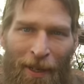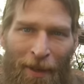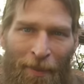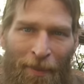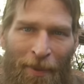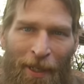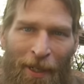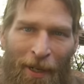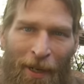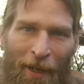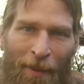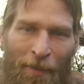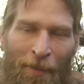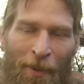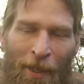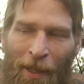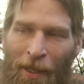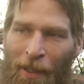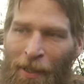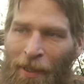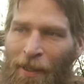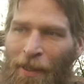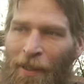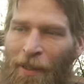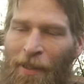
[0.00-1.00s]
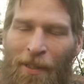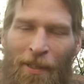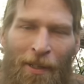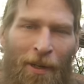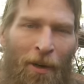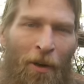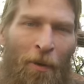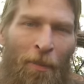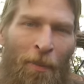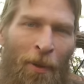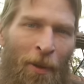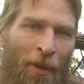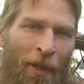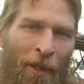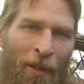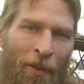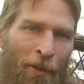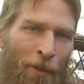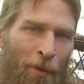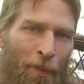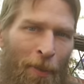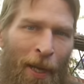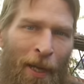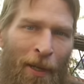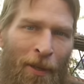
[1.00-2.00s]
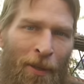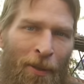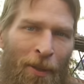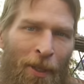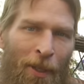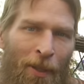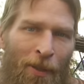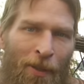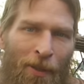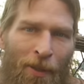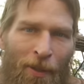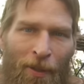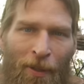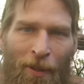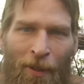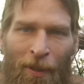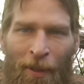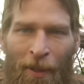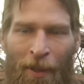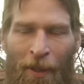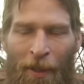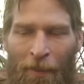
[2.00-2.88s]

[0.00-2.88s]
I mean, I'm not a ceremonial tobacco user,